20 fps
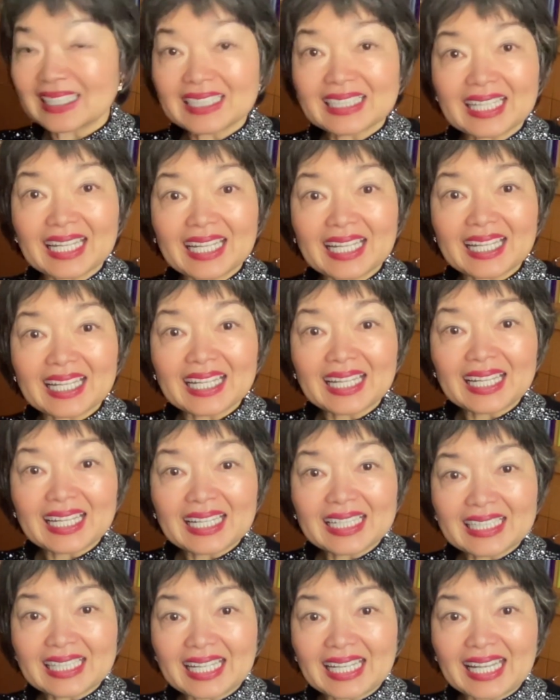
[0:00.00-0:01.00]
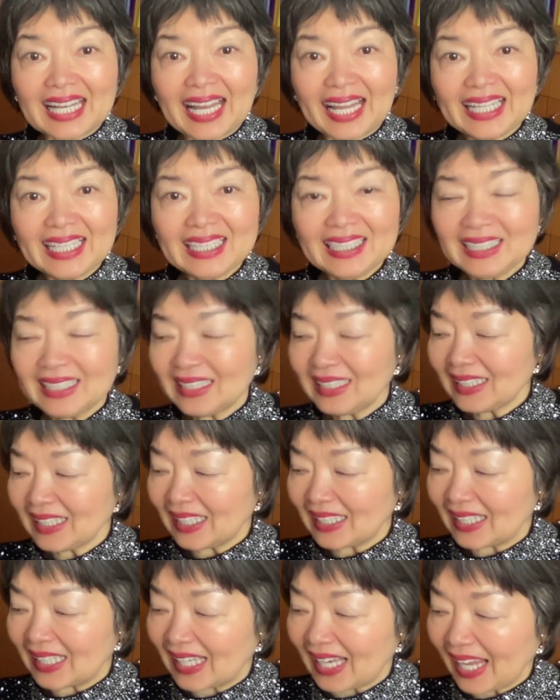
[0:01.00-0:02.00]
the line
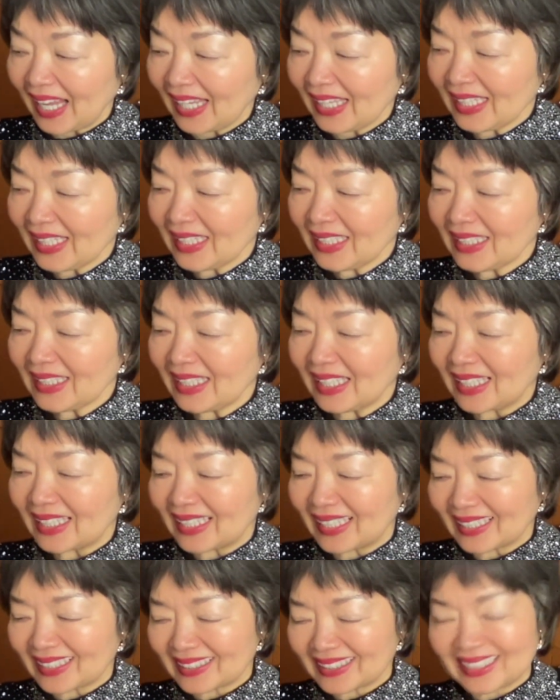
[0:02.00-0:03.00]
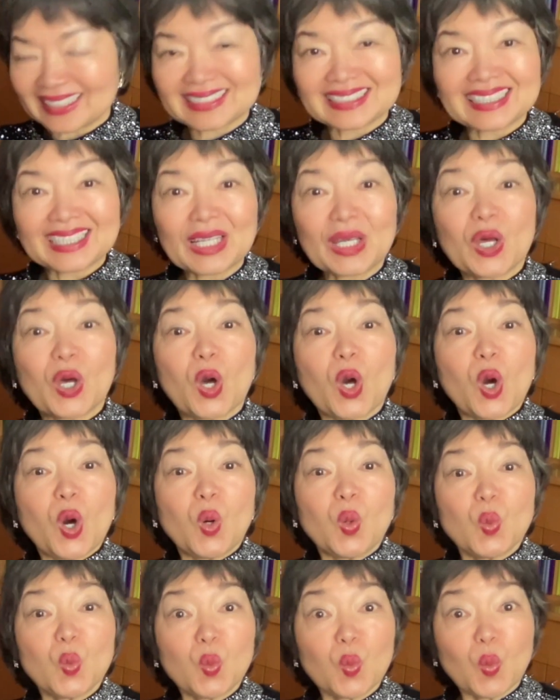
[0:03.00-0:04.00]
and like this.
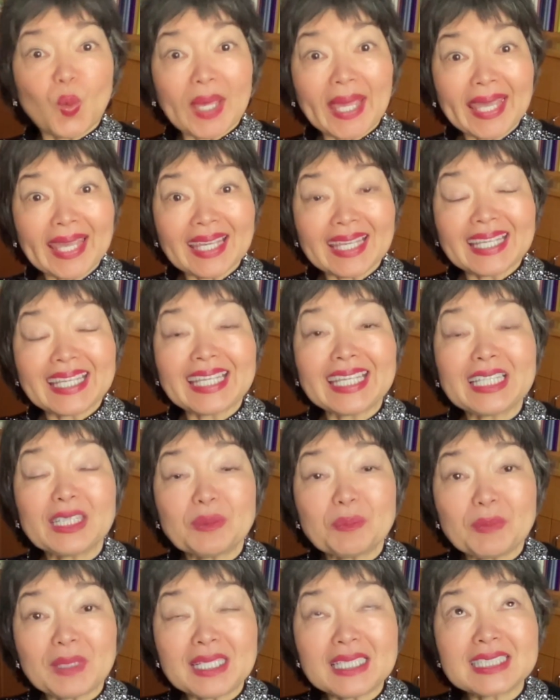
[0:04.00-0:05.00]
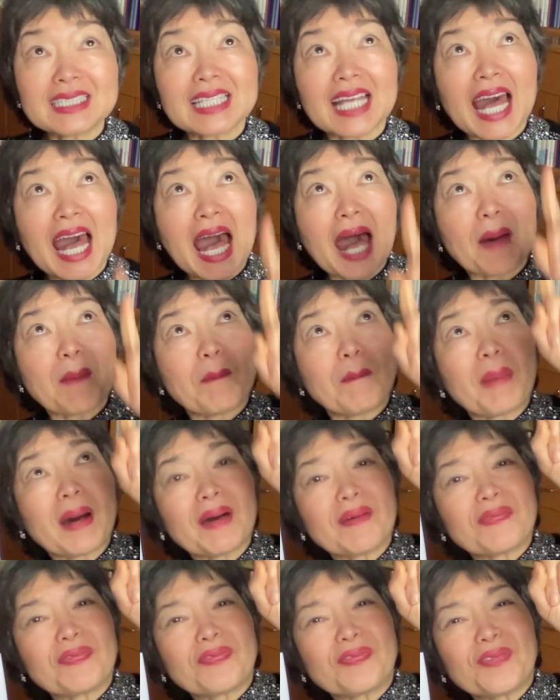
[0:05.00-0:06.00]
Ue, it means
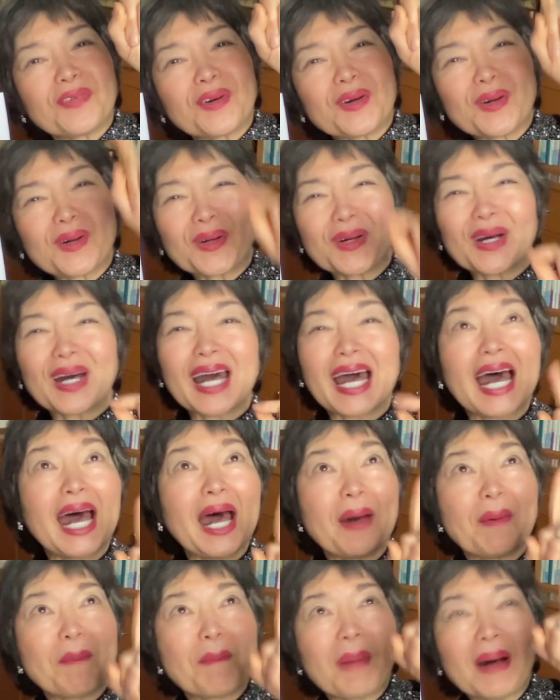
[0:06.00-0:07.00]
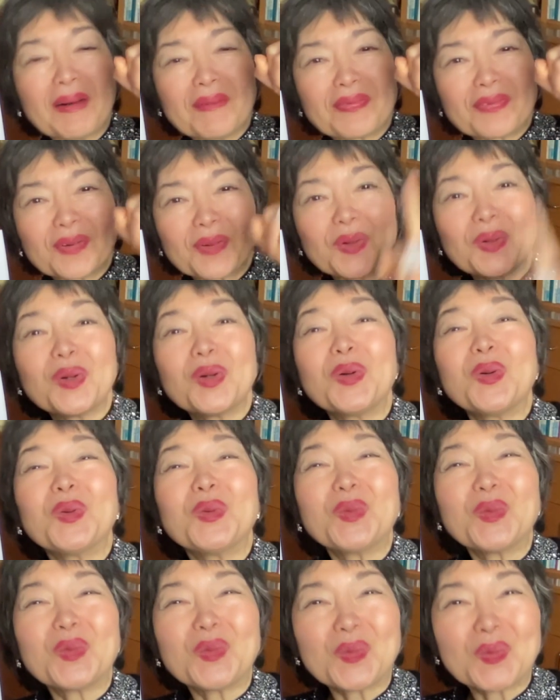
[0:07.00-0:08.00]
above. Above.
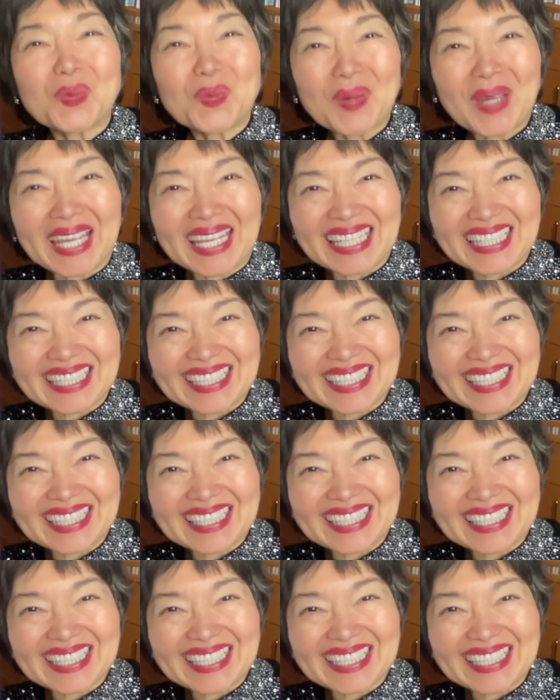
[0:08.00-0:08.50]
Ue.